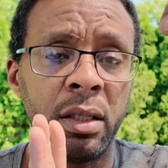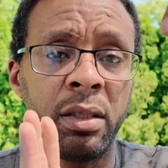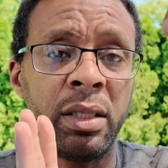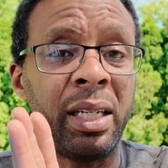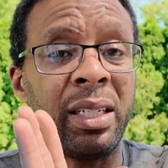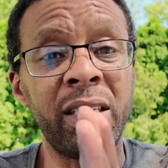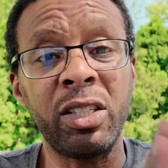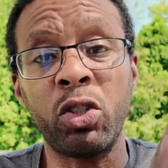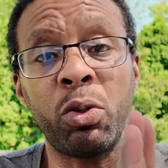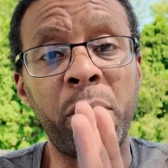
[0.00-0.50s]

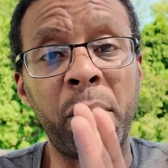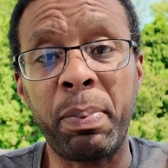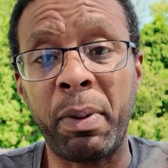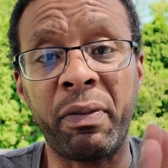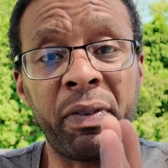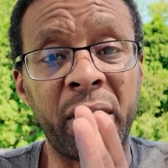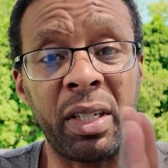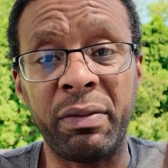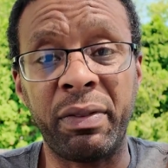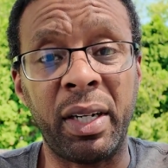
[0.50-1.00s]
then this will be
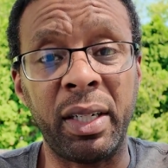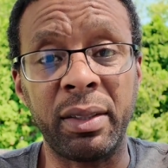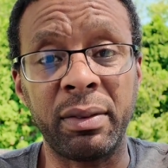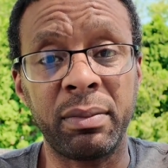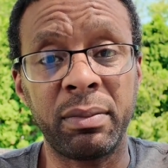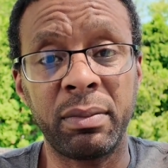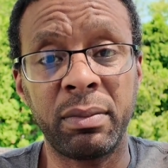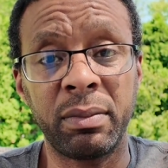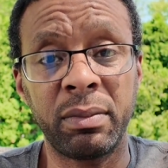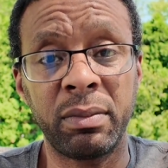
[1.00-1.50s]
perfectly fine.
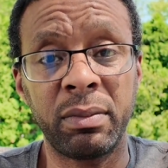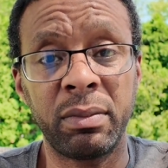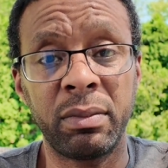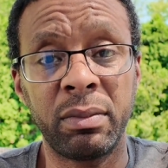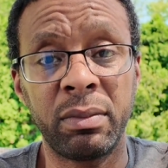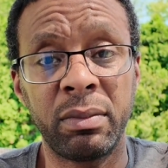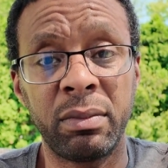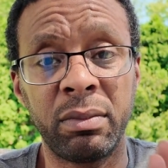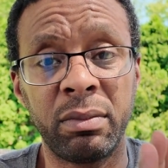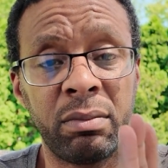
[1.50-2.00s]

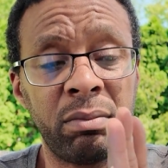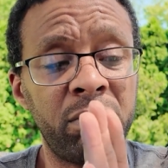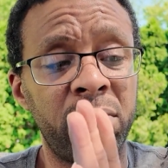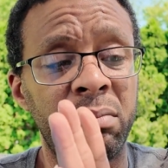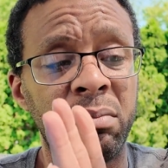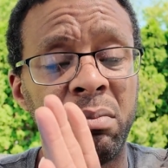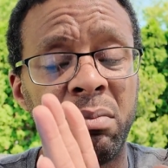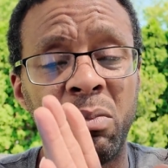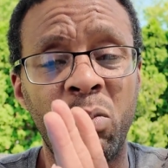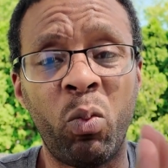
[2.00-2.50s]

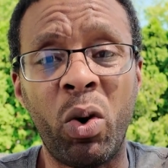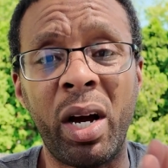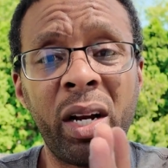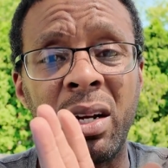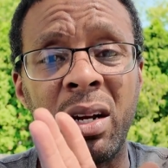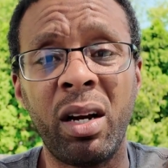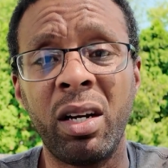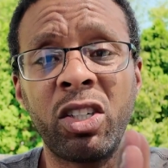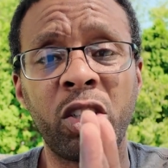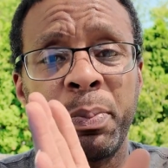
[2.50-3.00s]

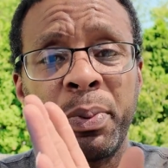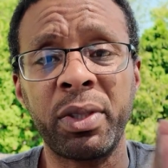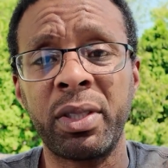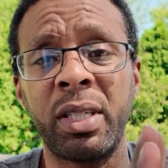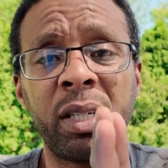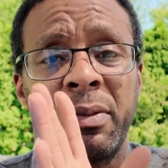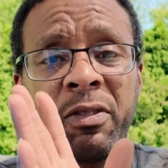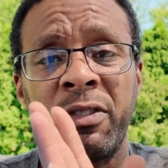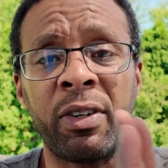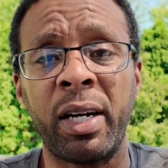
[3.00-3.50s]

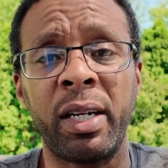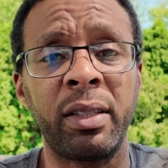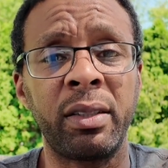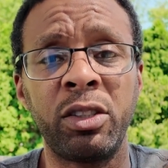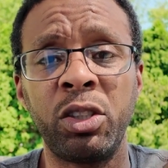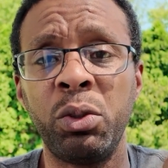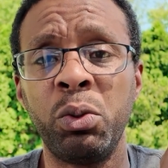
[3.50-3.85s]
100% fine.